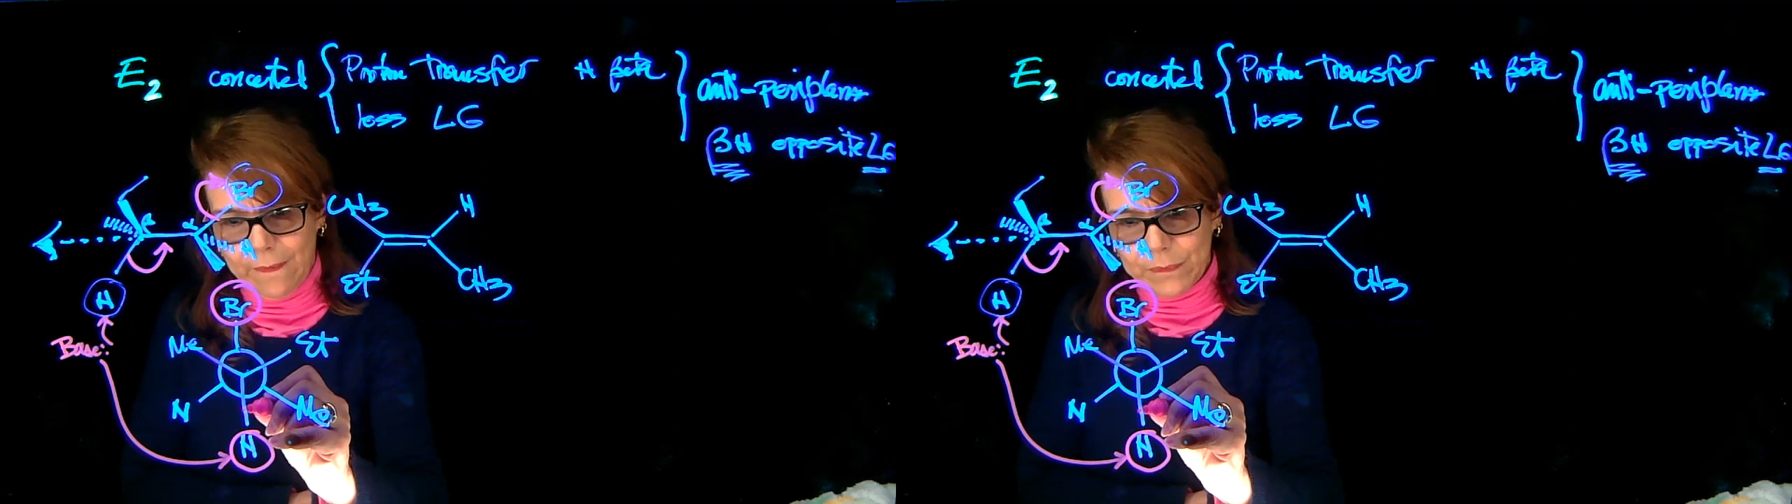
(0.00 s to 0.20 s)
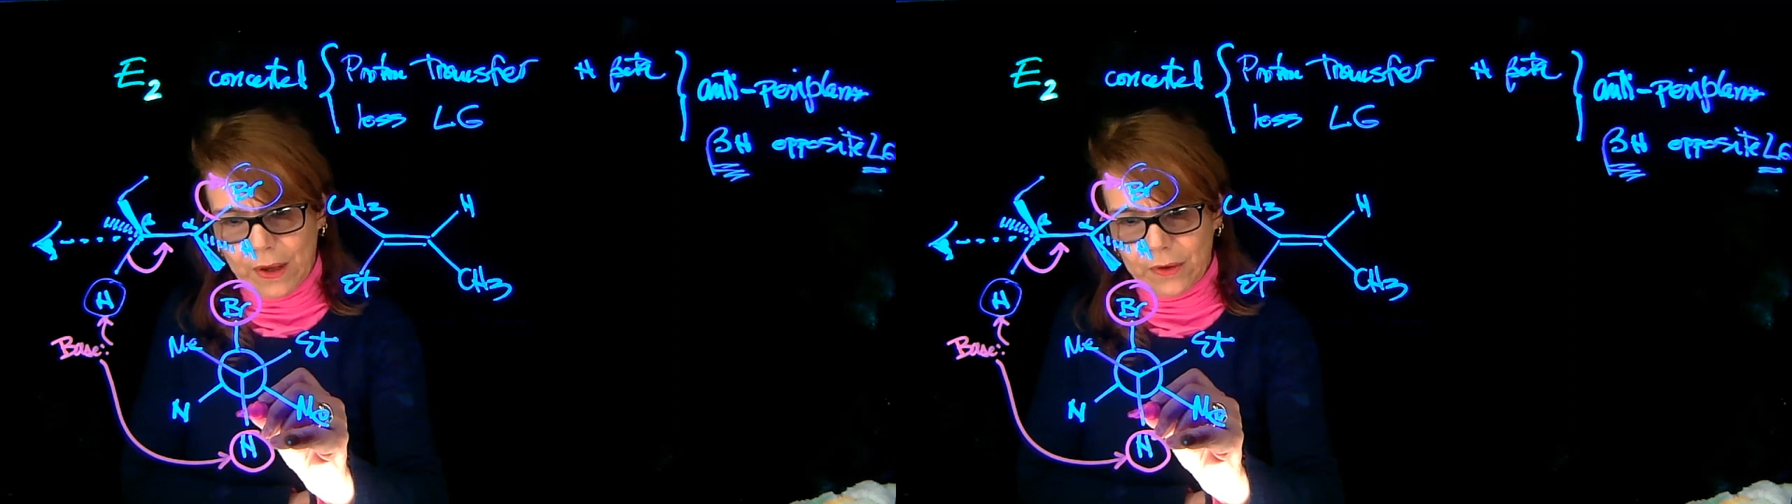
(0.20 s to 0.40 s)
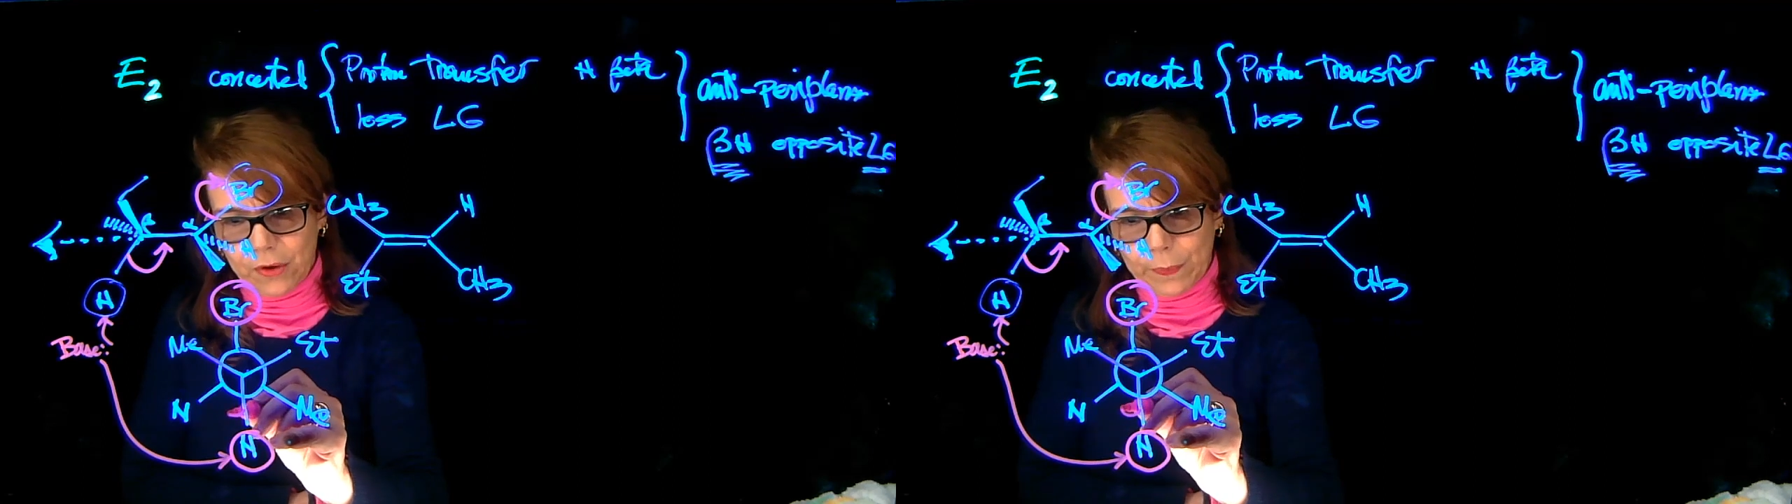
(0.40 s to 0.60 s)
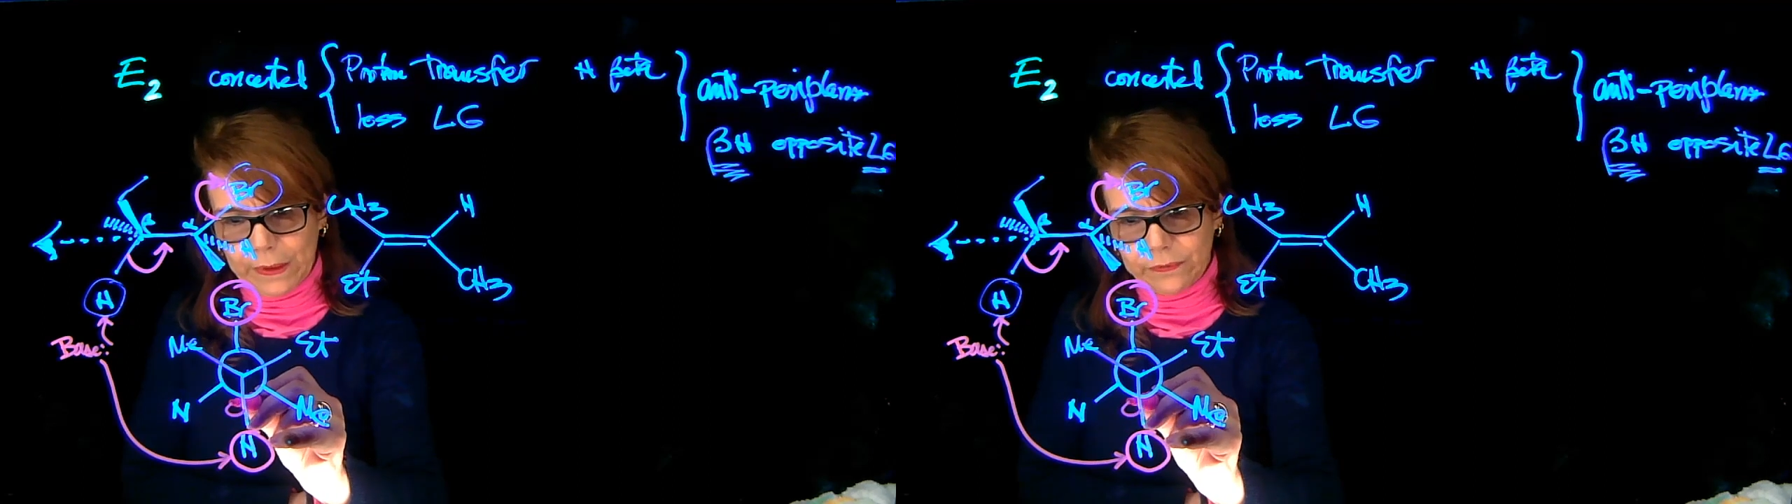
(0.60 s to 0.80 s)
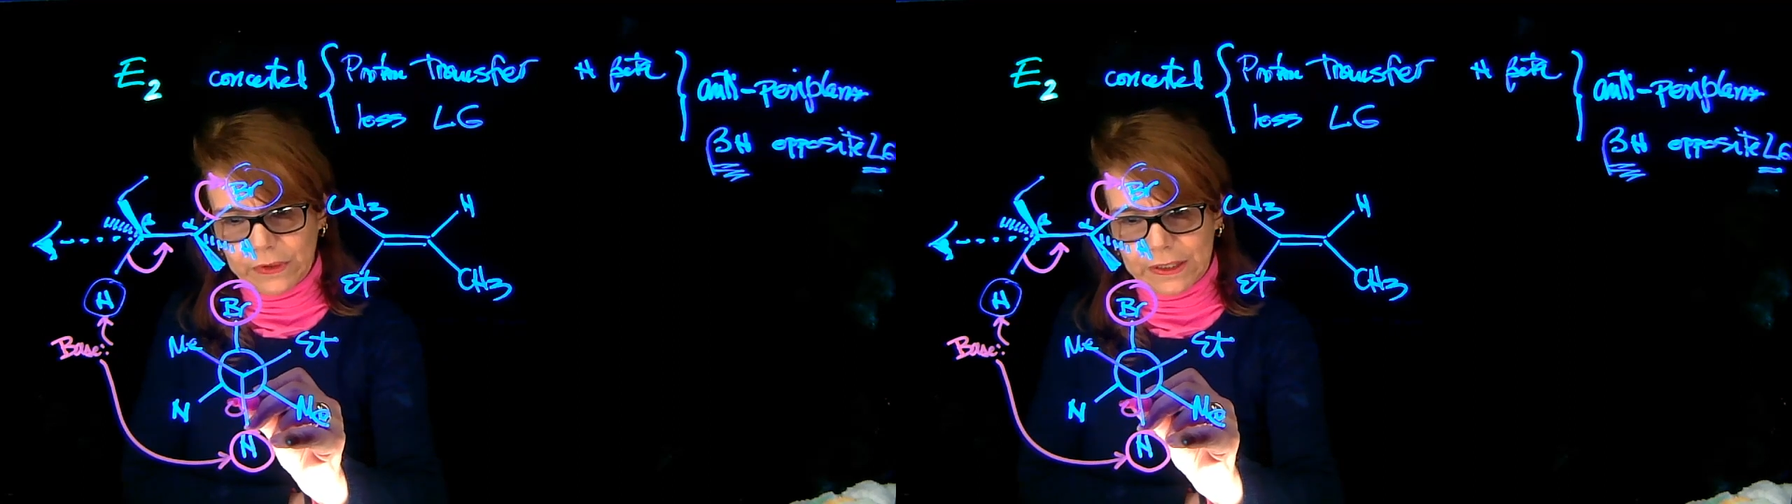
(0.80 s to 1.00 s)
Now the
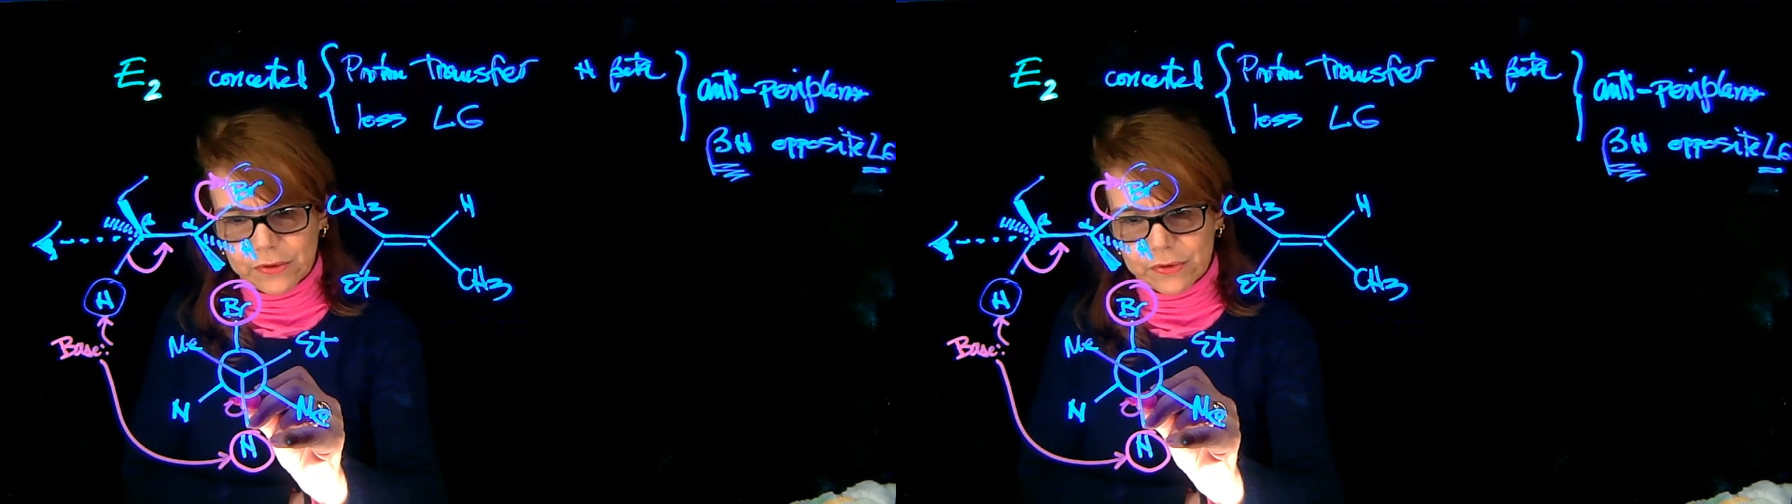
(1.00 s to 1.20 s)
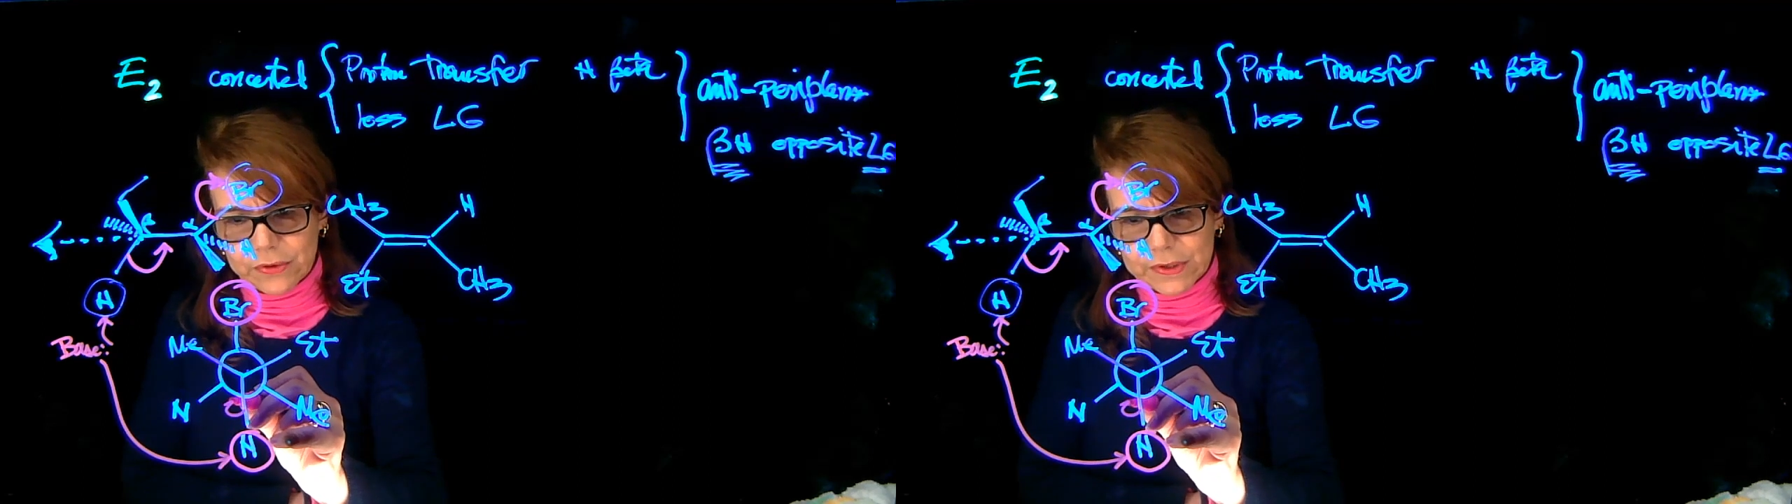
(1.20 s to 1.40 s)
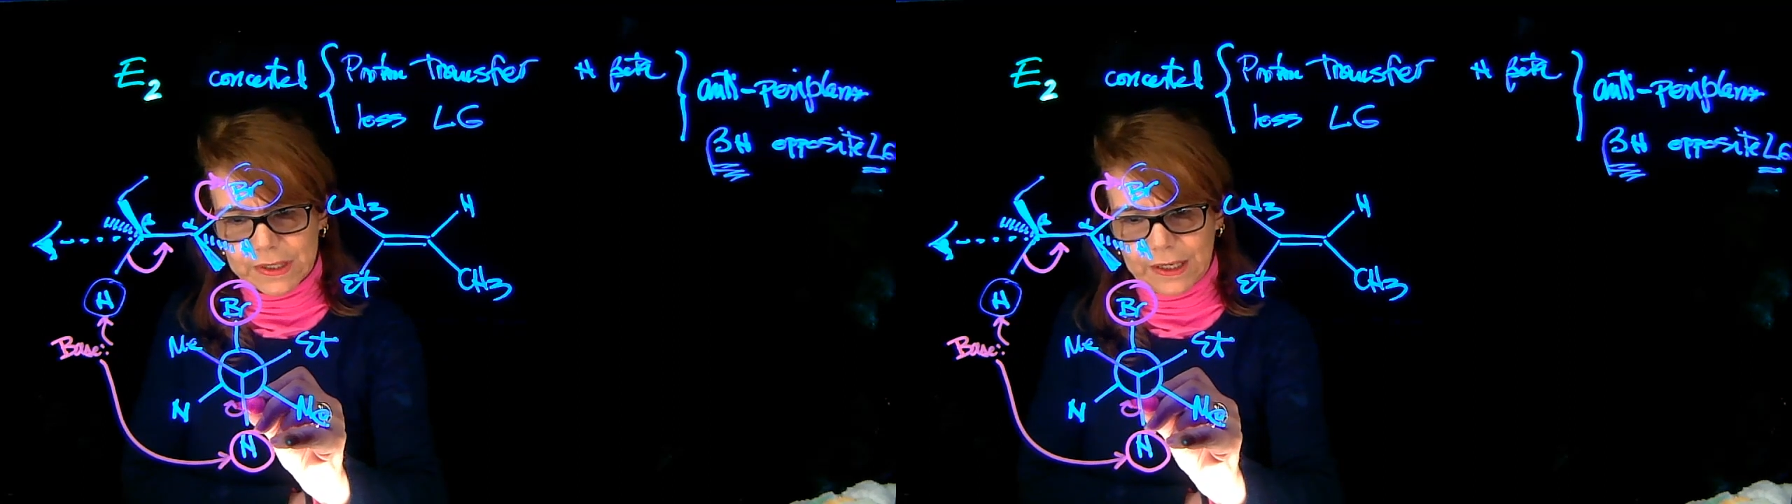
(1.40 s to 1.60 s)
pair of electrons